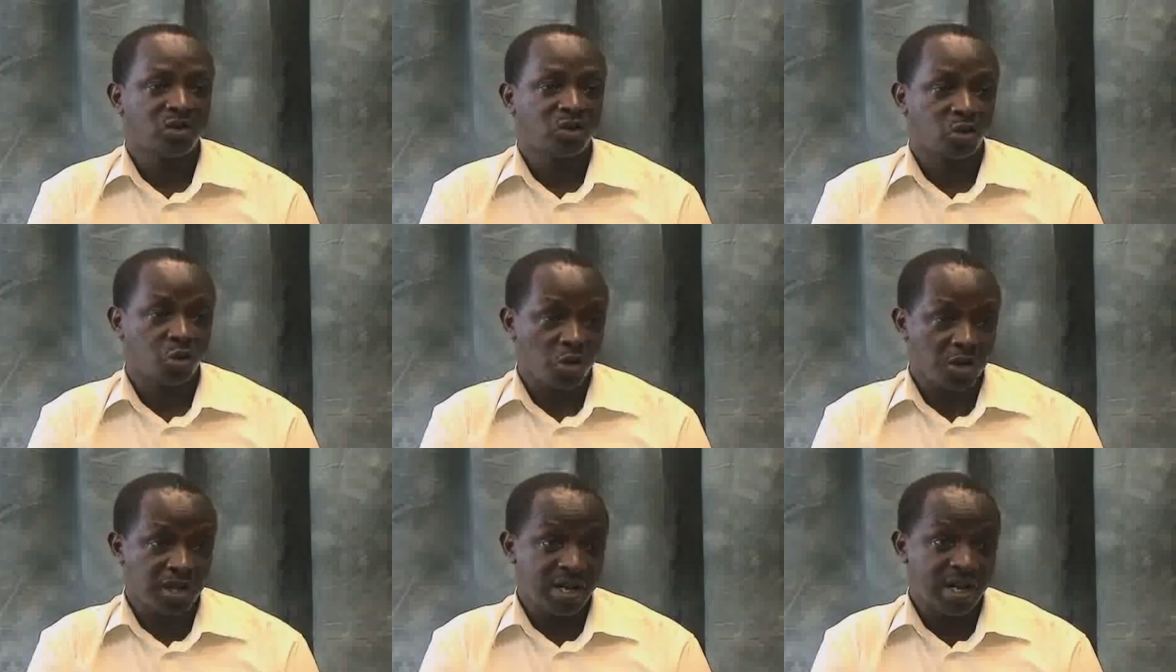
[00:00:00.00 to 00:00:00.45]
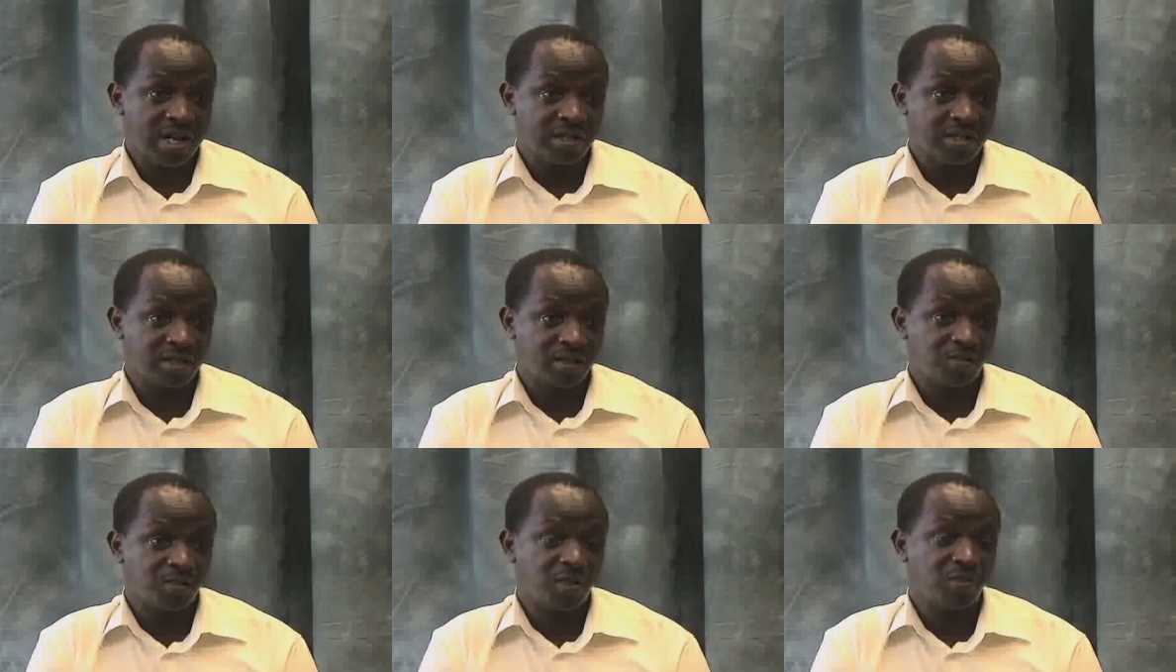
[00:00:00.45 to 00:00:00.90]
two
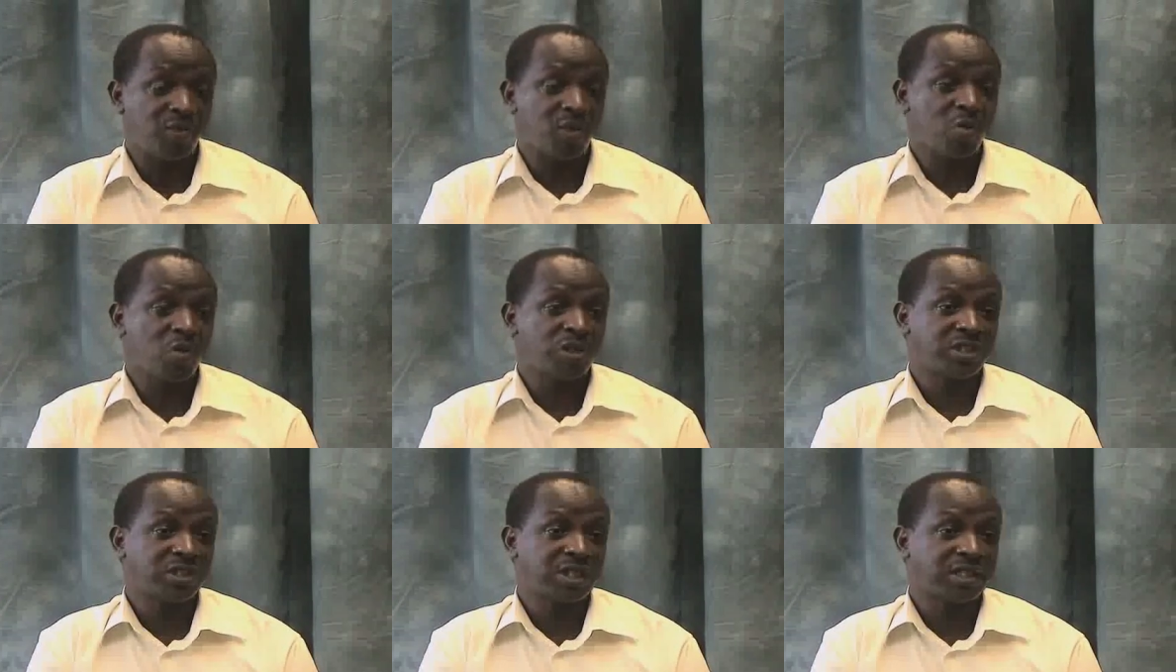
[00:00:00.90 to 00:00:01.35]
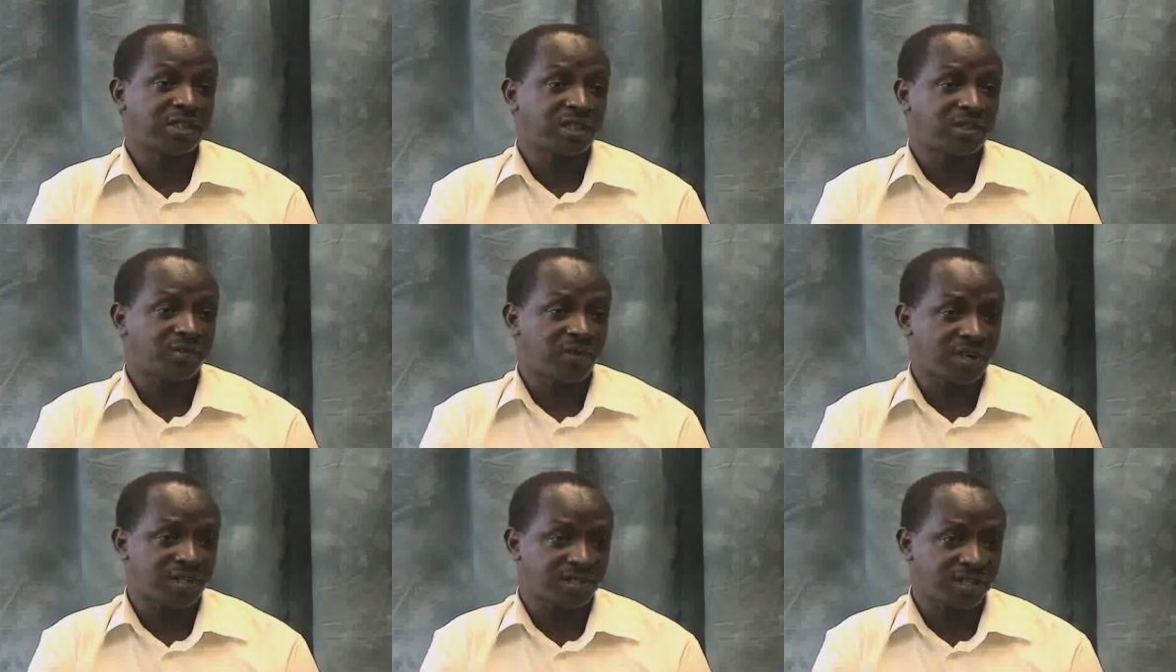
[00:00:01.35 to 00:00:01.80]
years before we
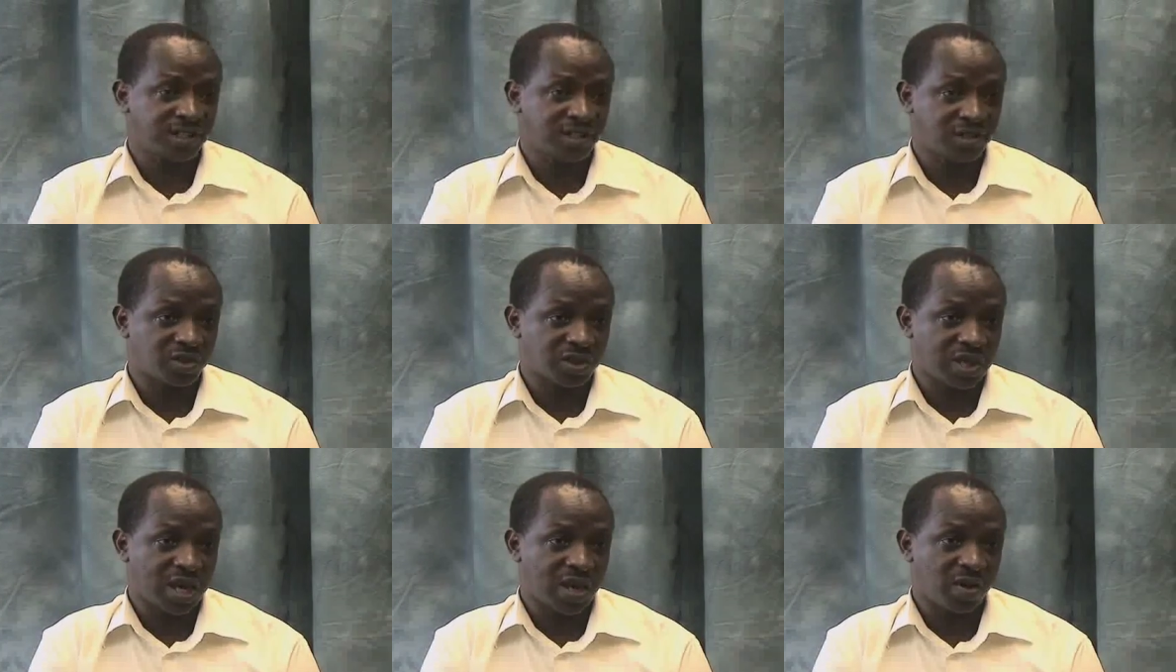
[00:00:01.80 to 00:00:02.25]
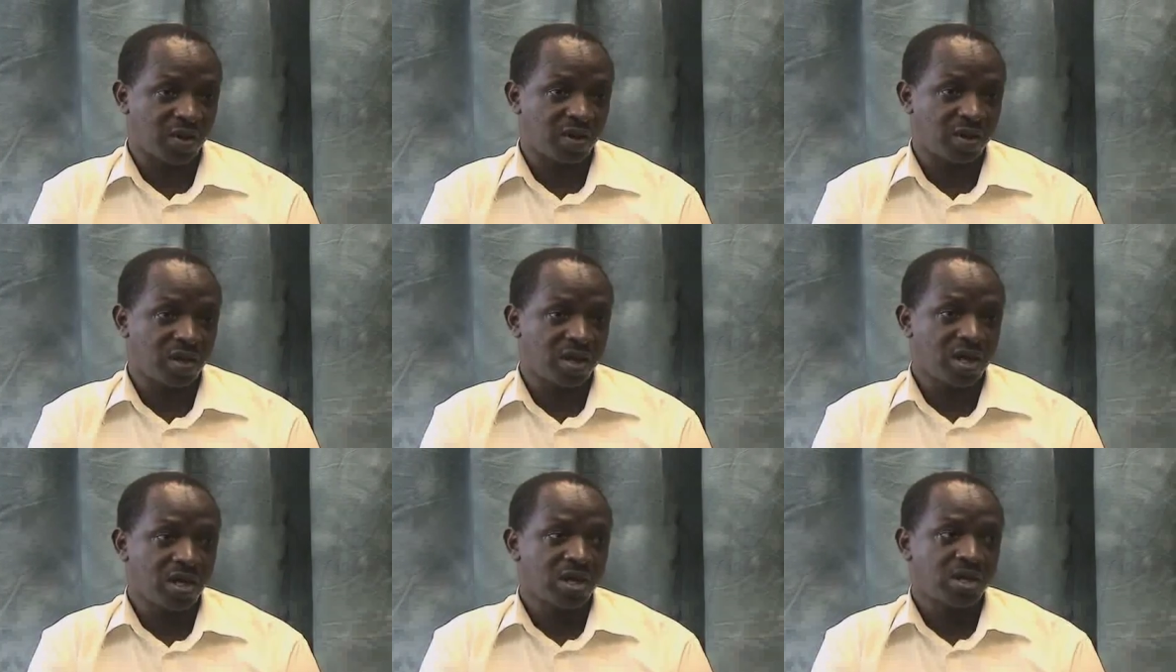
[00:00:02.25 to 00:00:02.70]
started vaccine trial.
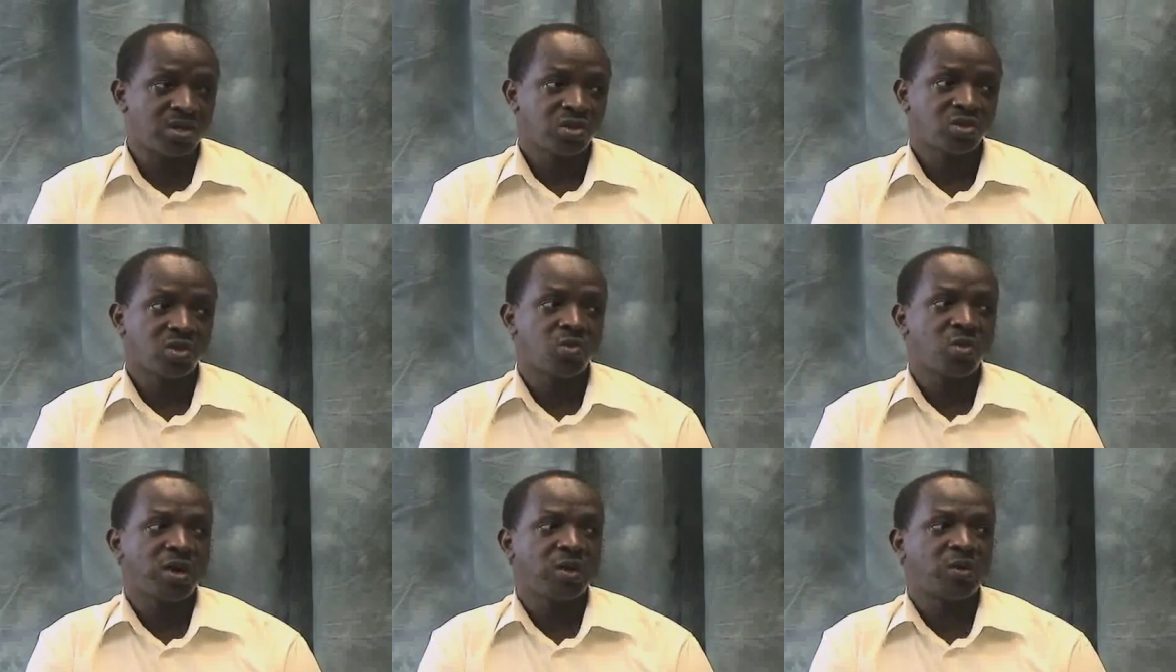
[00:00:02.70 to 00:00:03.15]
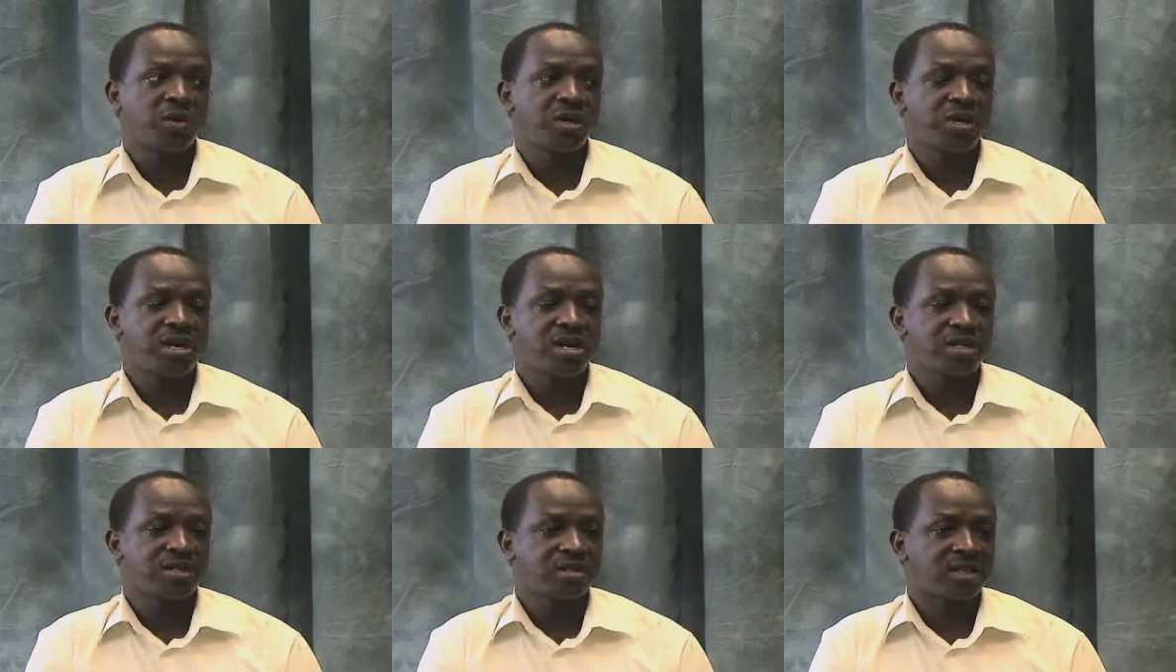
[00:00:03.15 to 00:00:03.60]
So we had
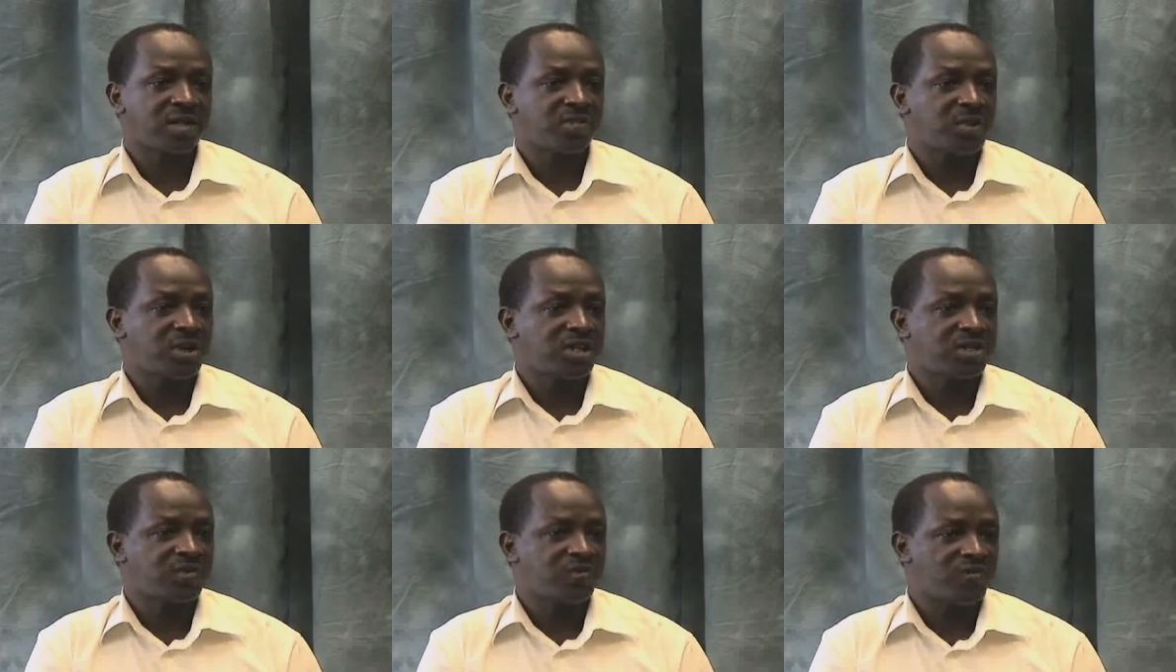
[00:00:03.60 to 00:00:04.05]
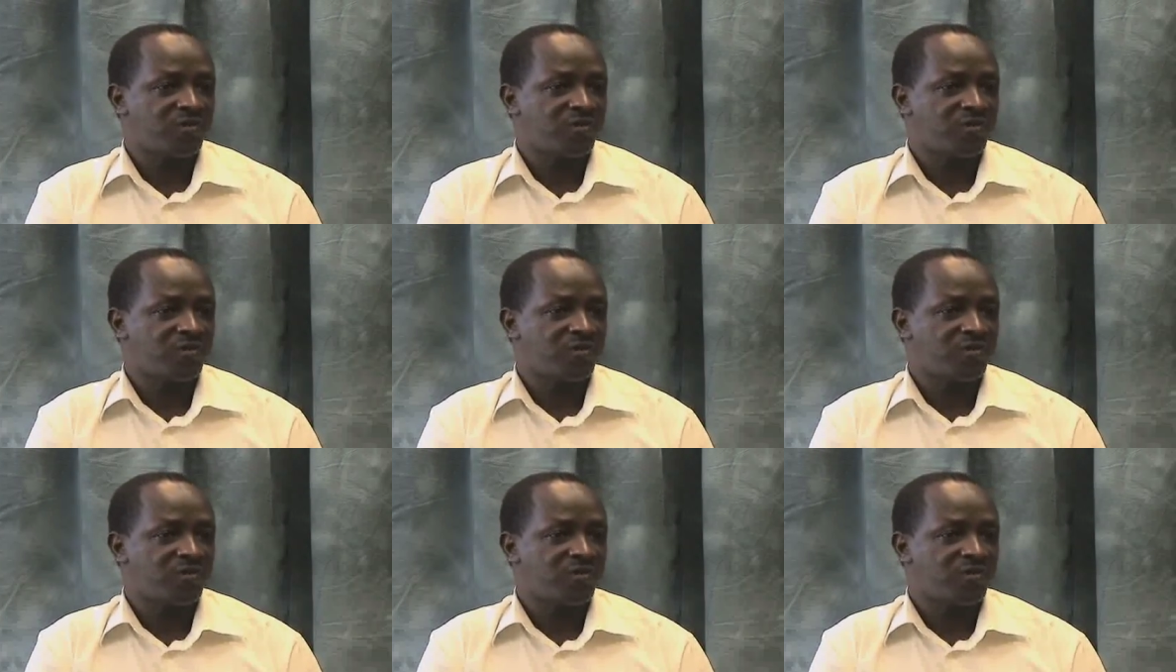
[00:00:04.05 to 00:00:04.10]
already established